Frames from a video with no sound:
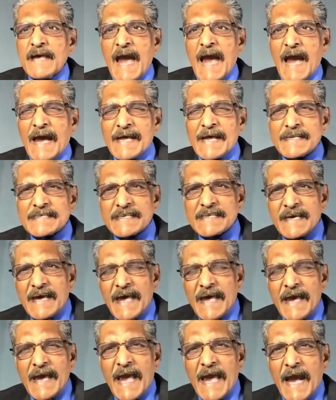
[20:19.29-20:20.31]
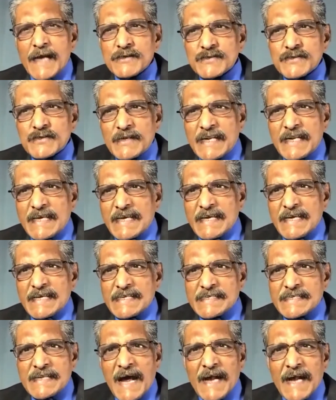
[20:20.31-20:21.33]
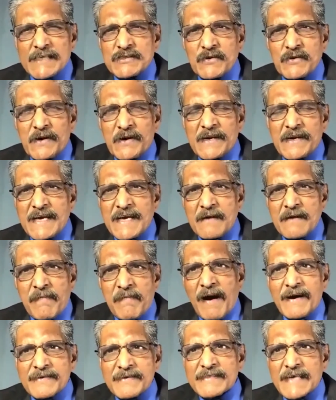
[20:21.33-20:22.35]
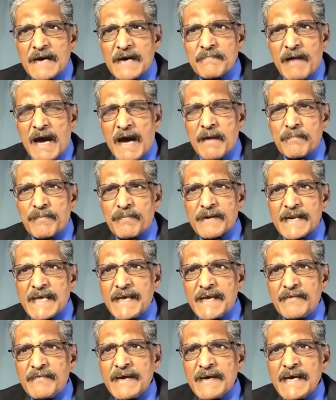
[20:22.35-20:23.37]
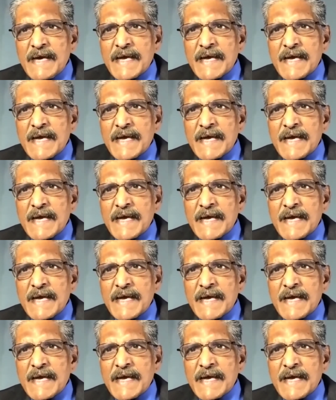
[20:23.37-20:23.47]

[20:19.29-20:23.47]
And actually, not only among them, I believe,